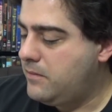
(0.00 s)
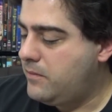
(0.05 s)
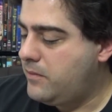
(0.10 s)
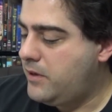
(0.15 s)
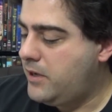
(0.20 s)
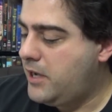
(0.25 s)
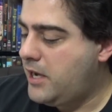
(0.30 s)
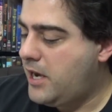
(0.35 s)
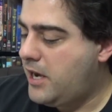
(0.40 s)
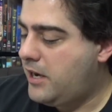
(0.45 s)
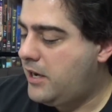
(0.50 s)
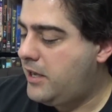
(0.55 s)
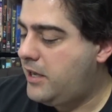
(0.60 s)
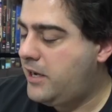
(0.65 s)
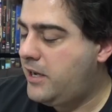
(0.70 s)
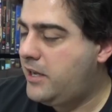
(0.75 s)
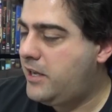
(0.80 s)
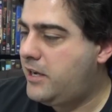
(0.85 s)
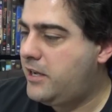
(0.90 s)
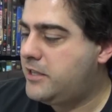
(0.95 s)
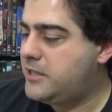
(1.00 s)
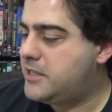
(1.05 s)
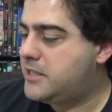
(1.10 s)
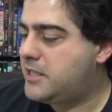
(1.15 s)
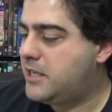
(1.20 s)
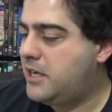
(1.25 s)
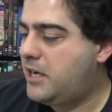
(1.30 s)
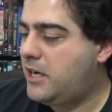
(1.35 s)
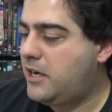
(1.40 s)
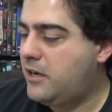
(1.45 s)
Yeah, it is,
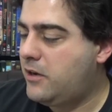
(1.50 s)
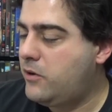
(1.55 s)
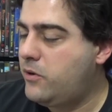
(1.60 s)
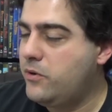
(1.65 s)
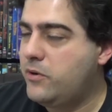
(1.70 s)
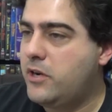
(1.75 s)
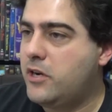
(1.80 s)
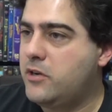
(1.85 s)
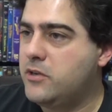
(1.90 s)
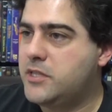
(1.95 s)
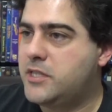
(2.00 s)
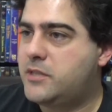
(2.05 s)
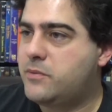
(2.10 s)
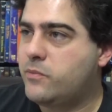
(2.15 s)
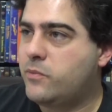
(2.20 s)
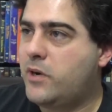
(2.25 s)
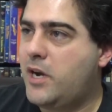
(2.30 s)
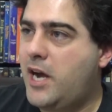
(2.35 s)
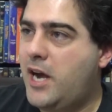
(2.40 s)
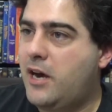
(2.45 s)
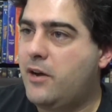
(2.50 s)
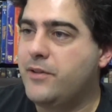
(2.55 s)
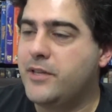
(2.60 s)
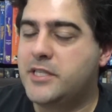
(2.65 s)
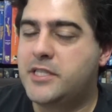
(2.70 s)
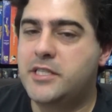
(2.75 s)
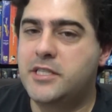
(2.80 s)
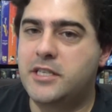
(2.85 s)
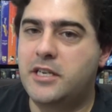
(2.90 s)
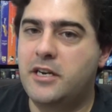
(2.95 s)
who knows how
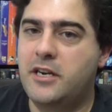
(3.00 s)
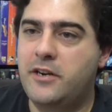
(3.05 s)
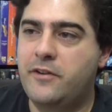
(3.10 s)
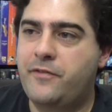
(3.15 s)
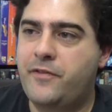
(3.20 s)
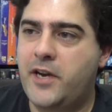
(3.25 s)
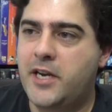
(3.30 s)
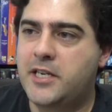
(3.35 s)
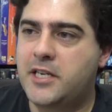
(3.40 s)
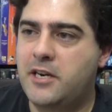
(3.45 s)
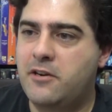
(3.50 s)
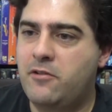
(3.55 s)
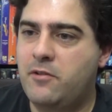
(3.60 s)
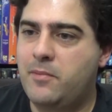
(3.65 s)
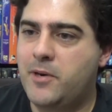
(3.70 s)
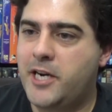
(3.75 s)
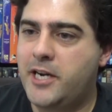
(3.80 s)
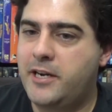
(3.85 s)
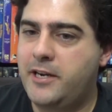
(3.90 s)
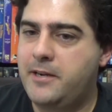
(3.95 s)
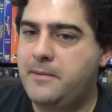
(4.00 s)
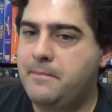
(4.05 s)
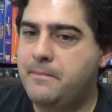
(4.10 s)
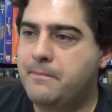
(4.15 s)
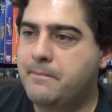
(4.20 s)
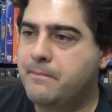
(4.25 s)
this is going to affect everybody,